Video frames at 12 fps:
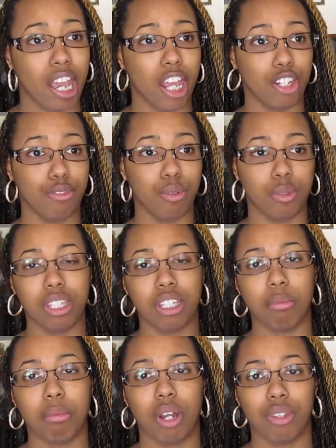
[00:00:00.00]
and if you think
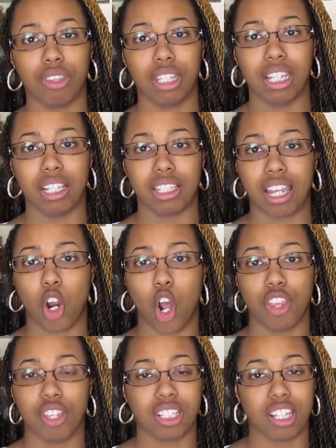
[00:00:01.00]
about things that
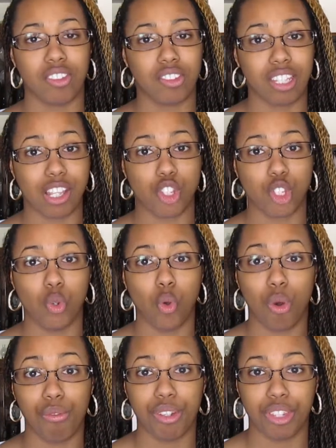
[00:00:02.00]
others have said to you
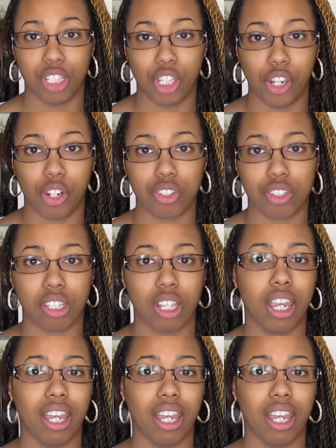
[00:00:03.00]
over the years,